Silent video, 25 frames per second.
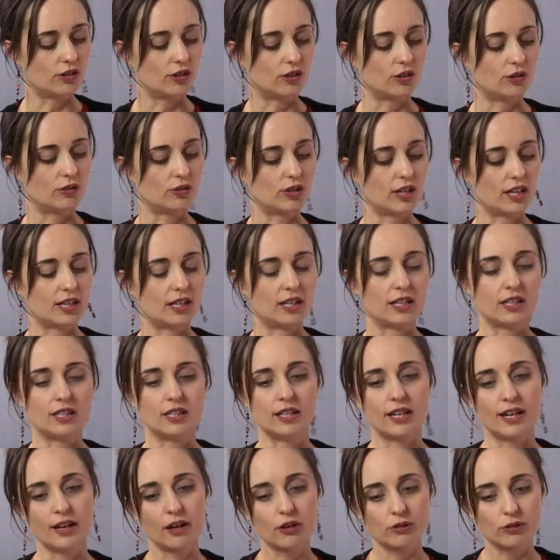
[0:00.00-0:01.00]
know that
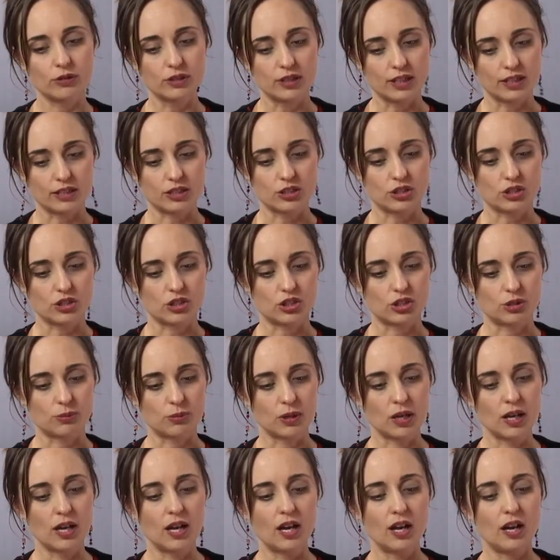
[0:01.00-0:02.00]
in our
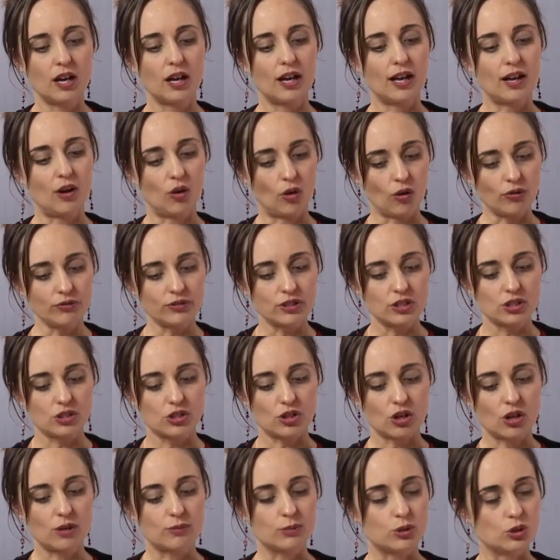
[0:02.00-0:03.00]
relationship,
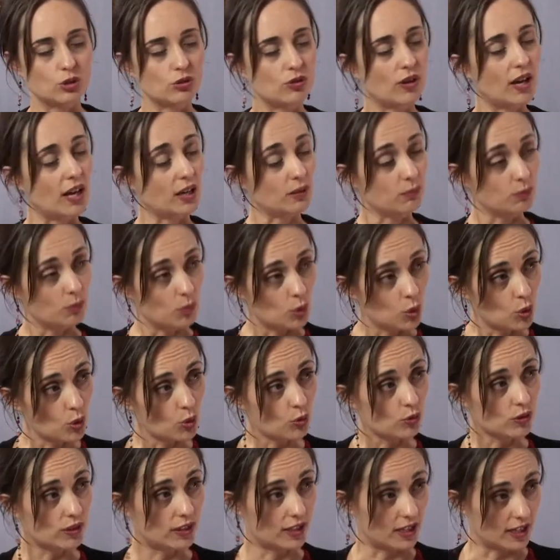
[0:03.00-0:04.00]
oftentimes you've had
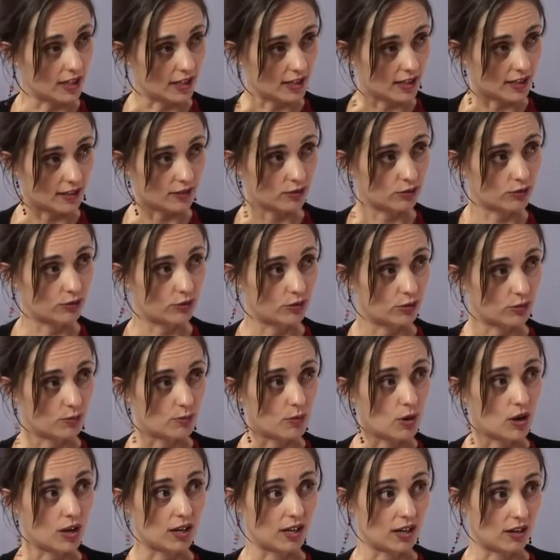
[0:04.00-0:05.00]
more regard for
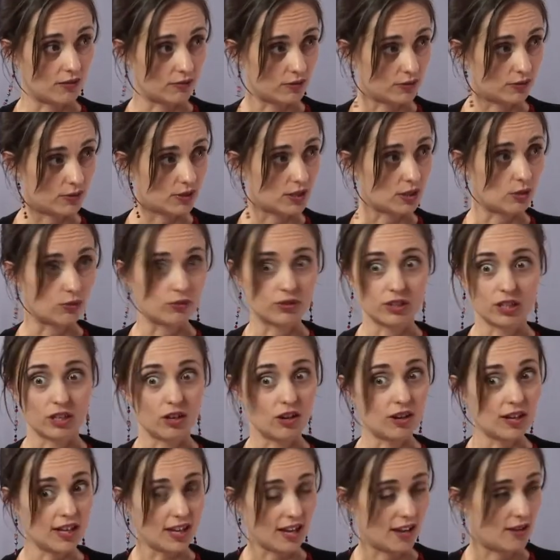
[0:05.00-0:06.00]
my love of self
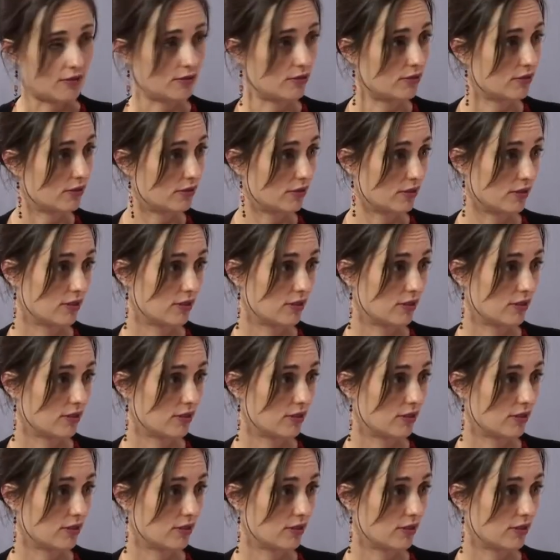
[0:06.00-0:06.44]
than I have.